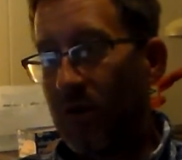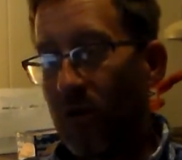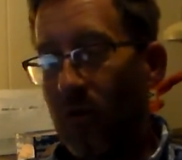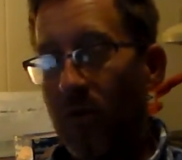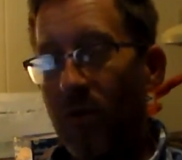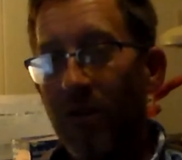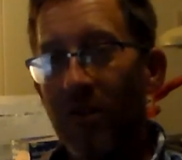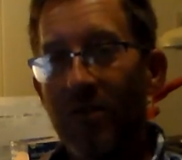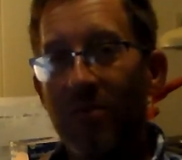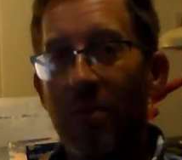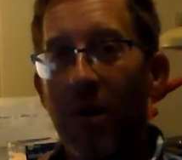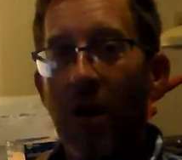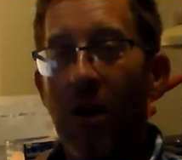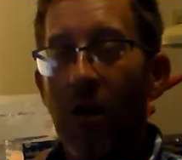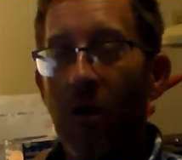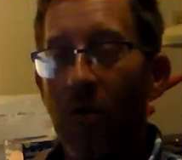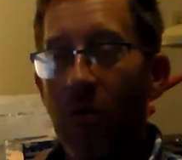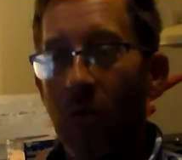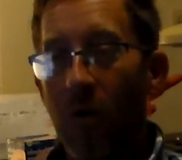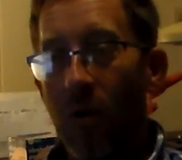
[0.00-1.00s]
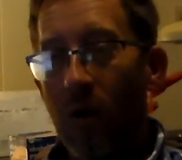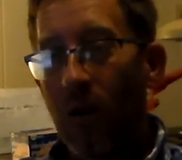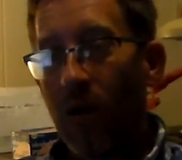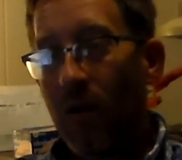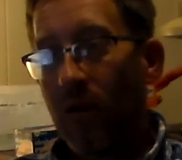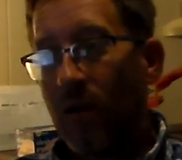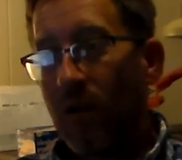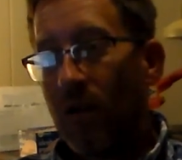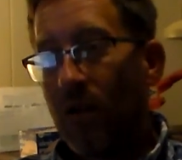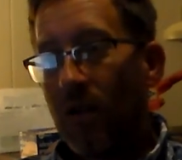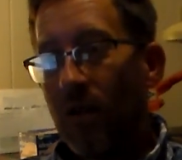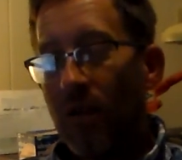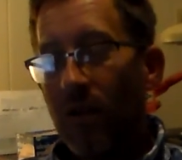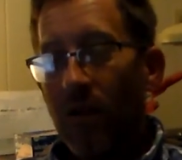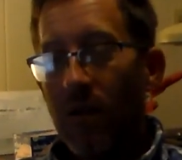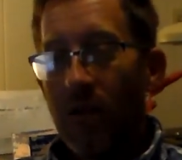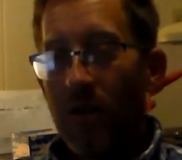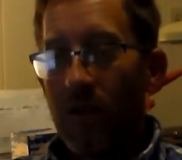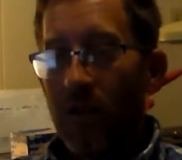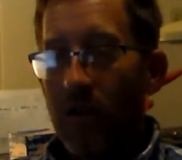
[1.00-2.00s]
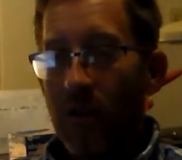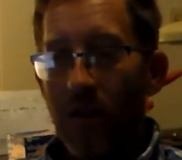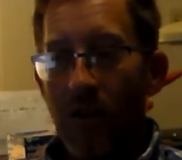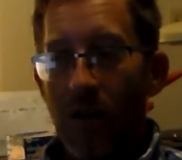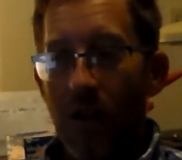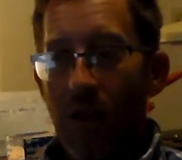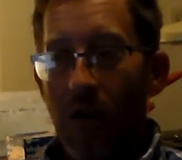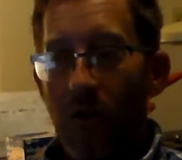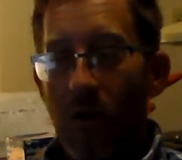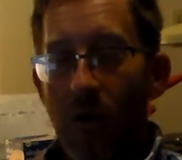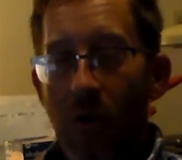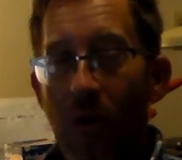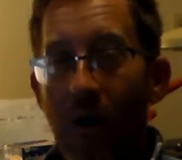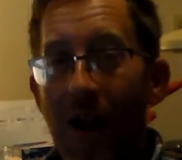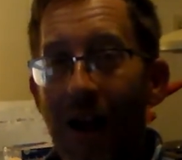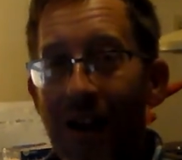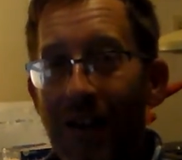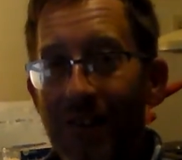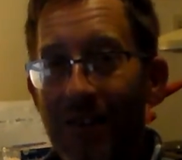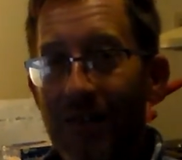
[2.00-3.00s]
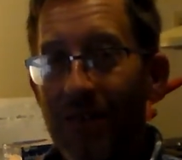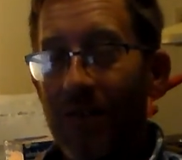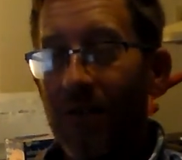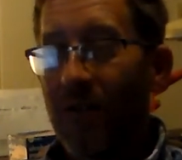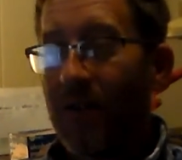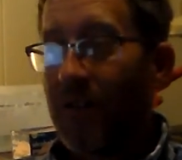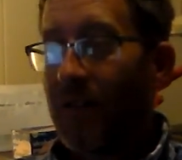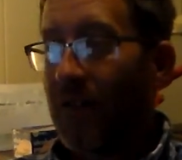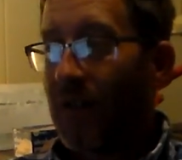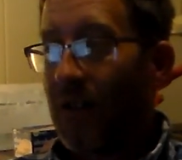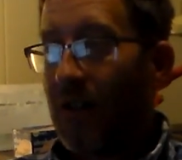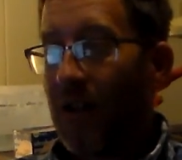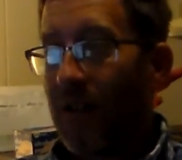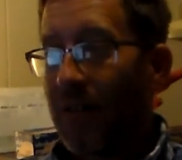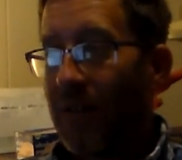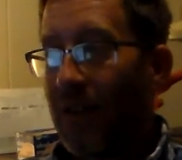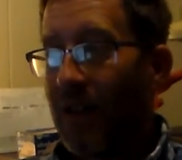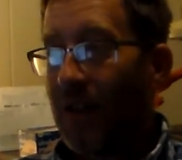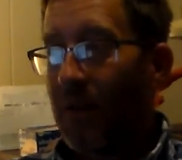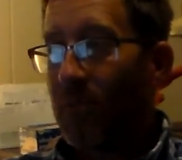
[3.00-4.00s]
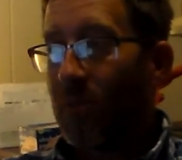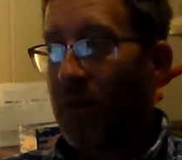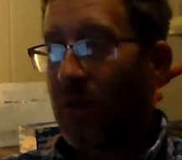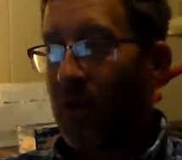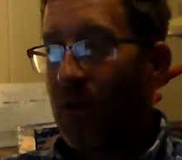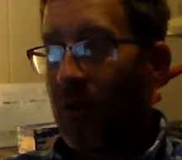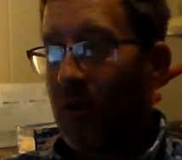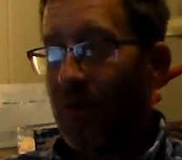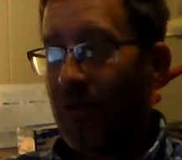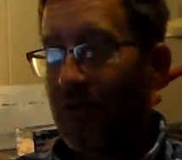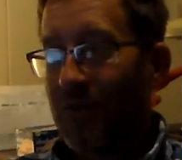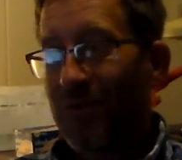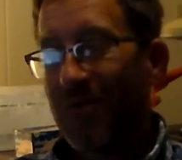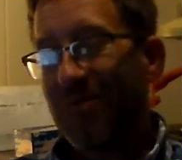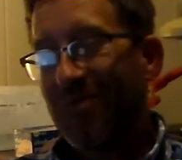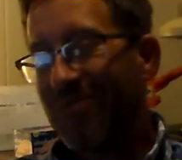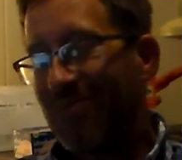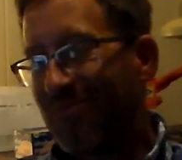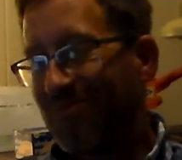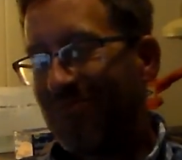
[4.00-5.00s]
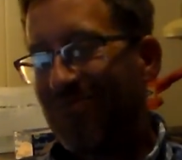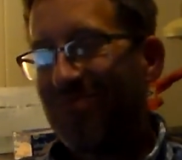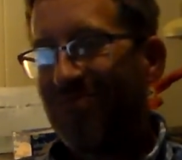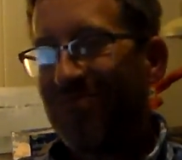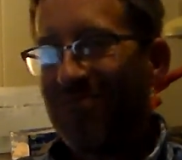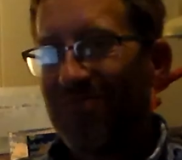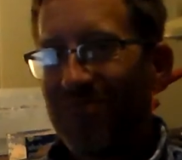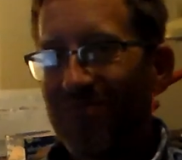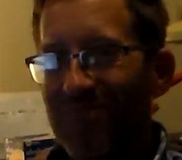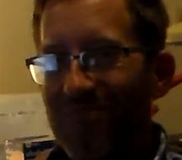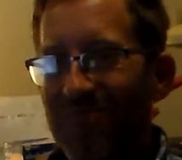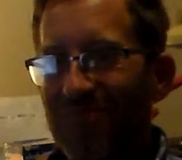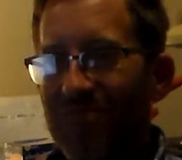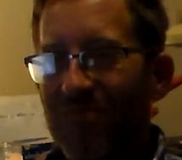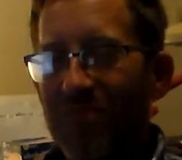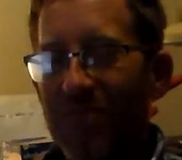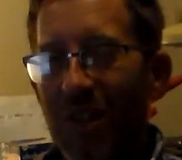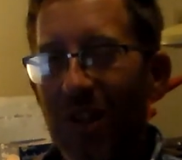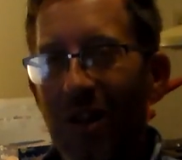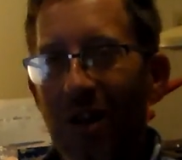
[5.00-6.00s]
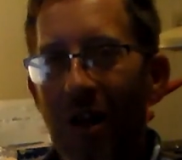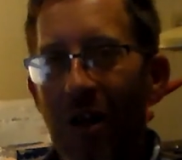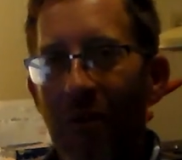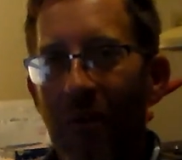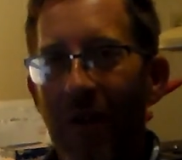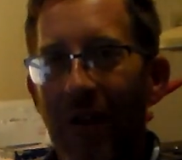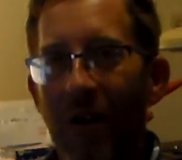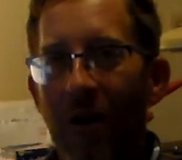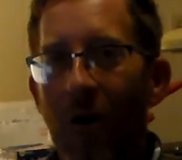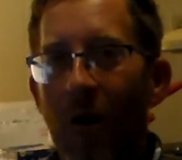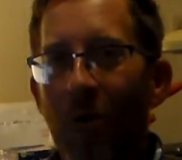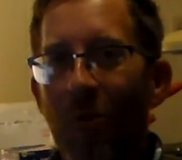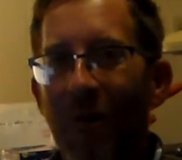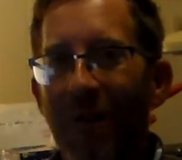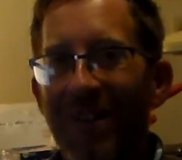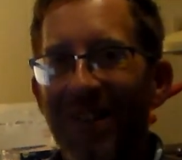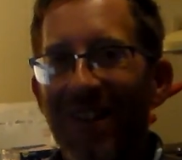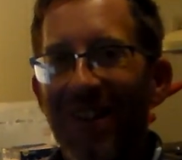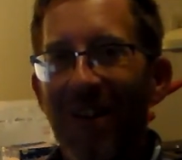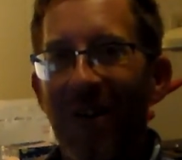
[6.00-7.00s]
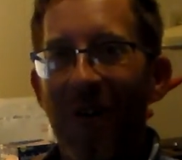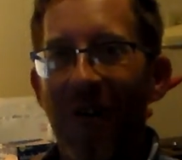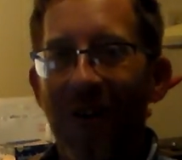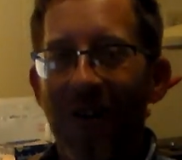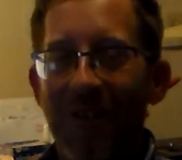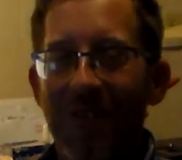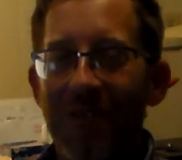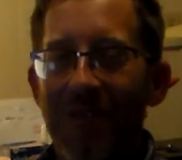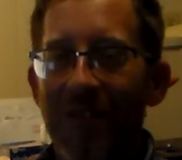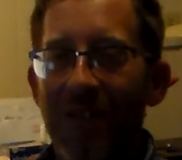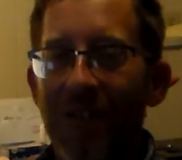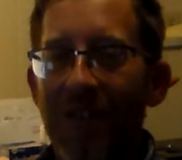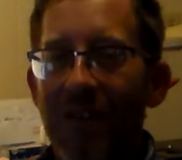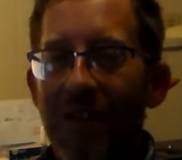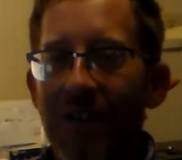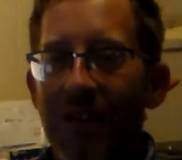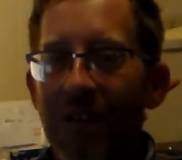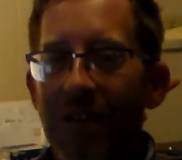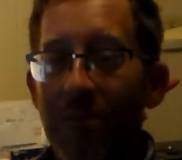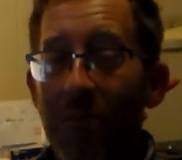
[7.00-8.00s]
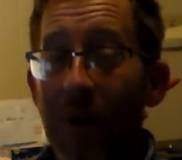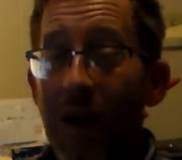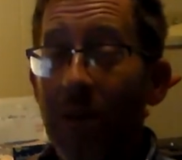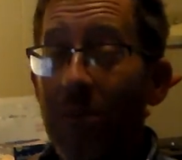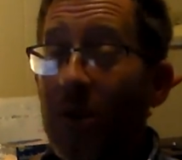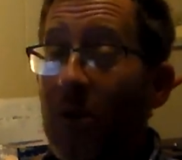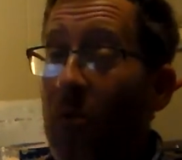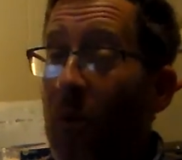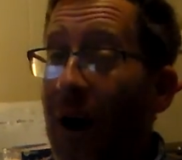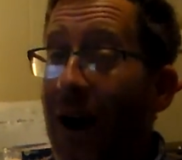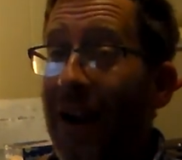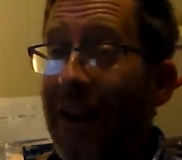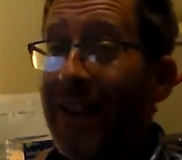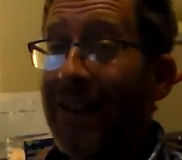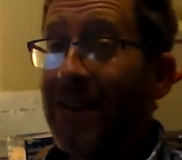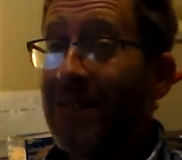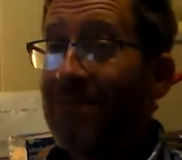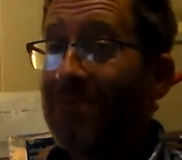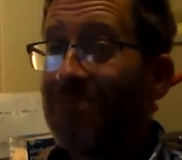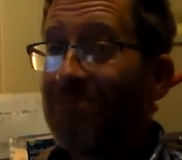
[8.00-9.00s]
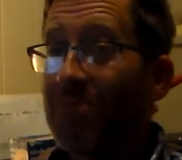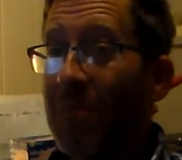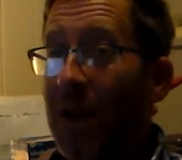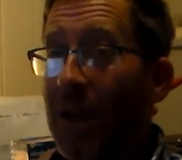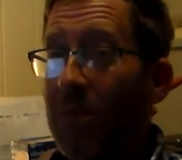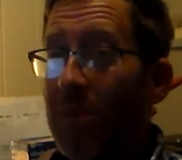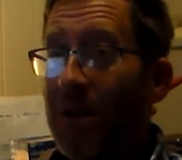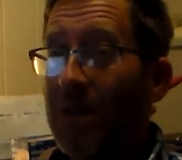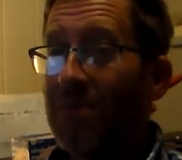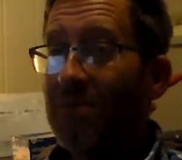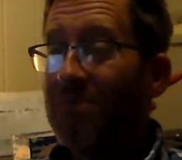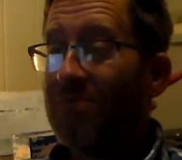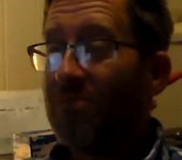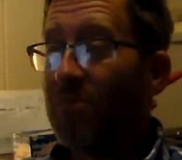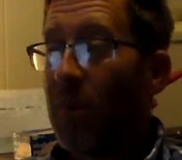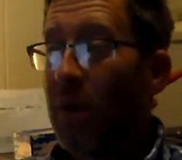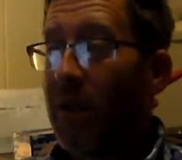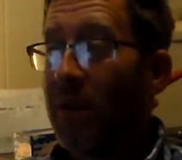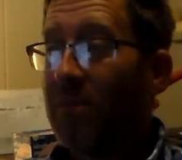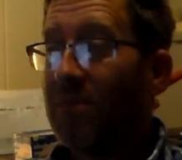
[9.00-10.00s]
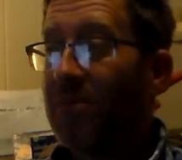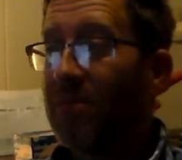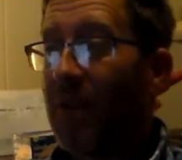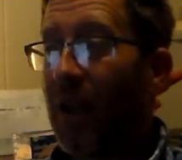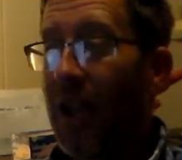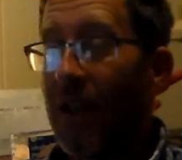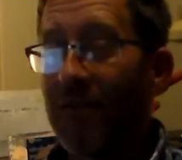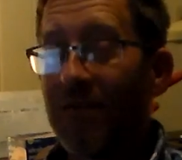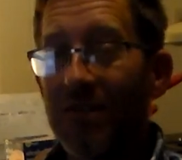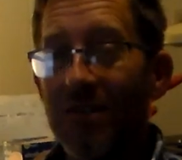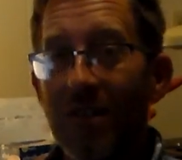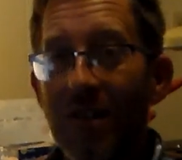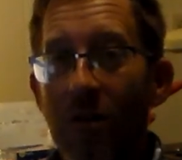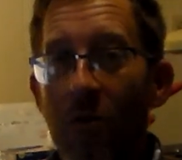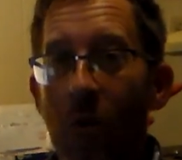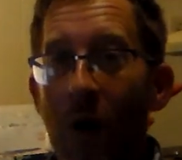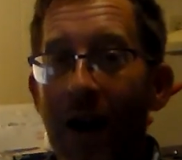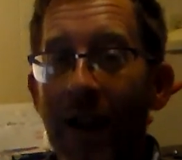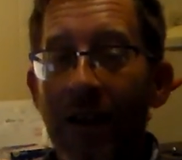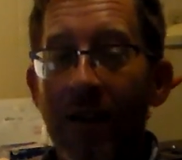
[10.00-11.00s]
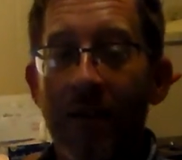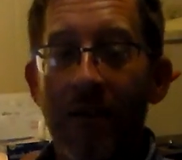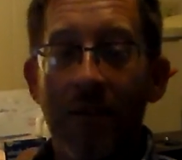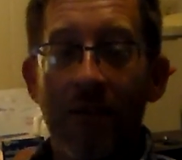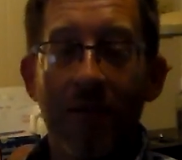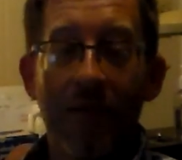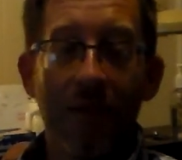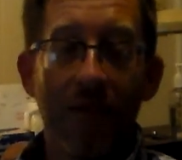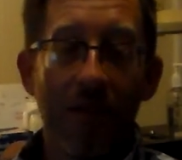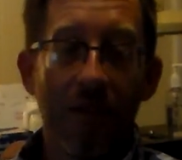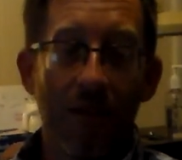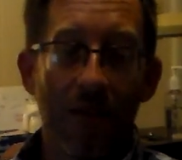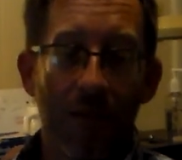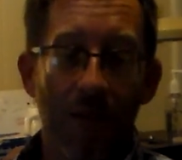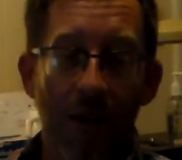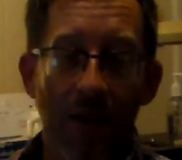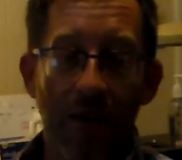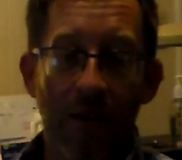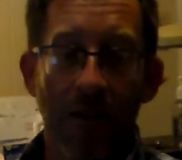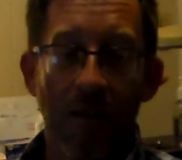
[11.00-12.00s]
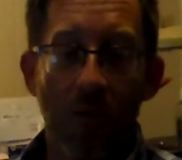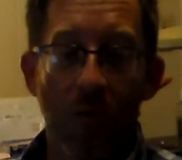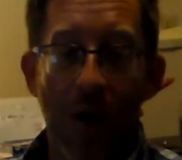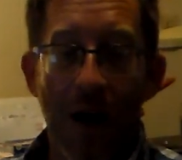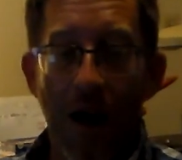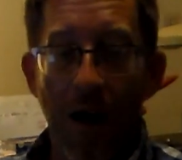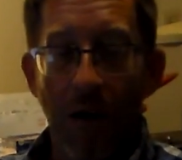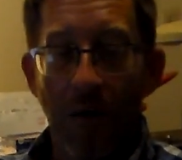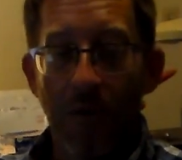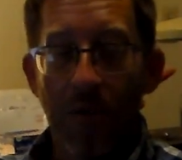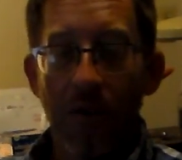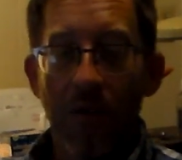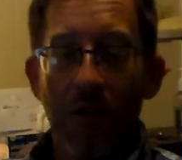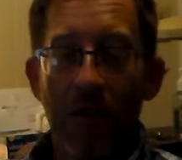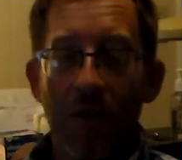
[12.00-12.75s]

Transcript: Turismo or a, you know, Horizon or anything like that, because, you know, they are what they are. Maybe a wagon, maybe, but I haven't seen a wagon around in a while.